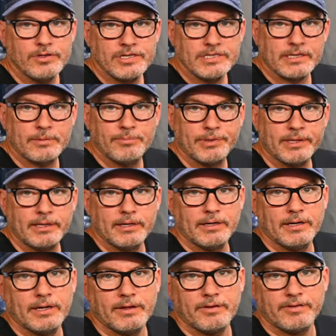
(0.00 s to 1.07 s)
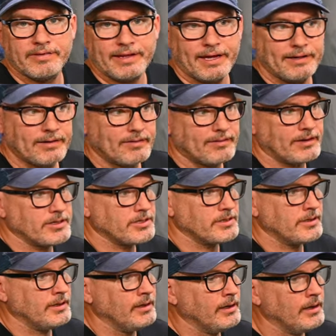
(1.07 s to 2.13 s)
just completed another sanding
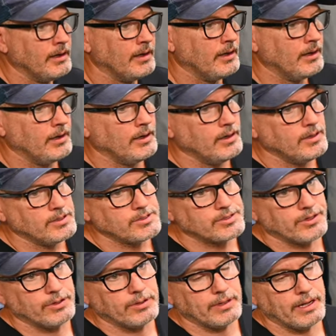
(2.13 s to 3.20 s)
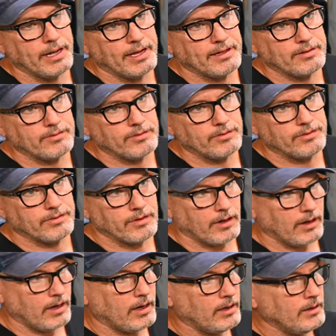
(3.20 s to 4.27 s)
session. So as you
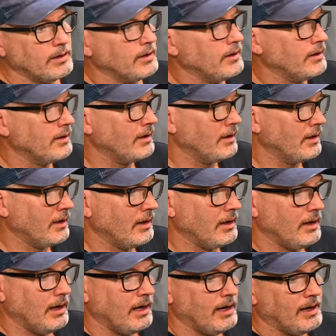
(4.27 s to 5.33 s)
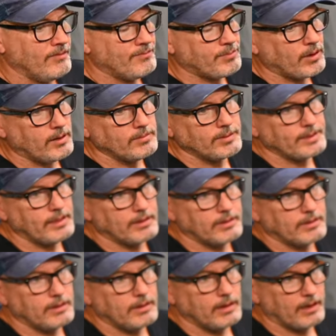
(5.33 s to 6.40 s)
saw, I've probably
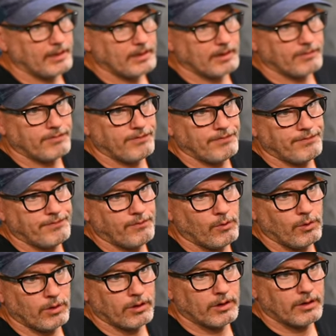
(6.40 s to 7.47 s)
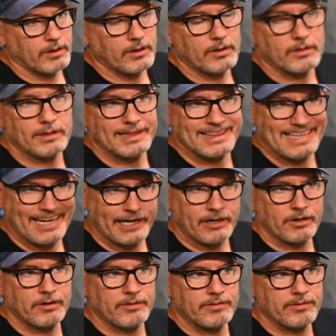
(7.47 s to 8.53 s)
done, I think, four
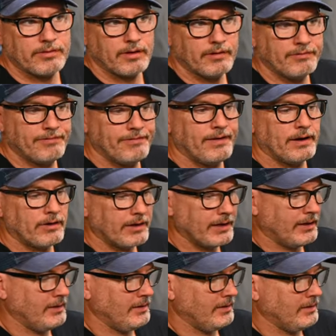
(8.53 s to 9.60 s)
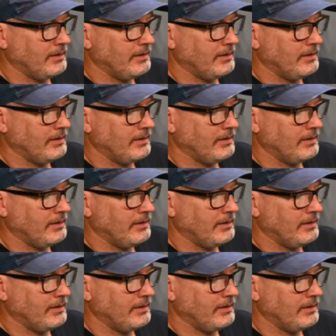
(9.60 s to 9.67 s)
layers of fairing.